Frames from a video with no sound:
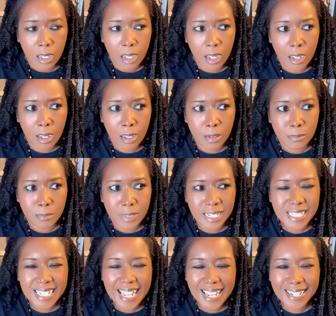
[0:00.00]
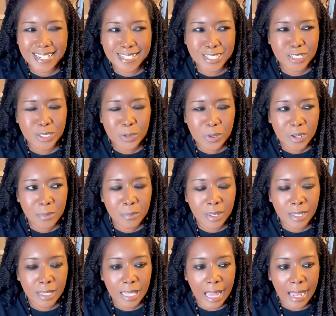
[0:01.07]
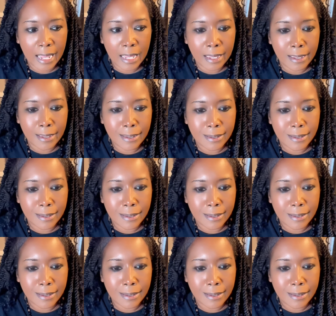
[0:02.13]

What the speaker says: It's showing me like,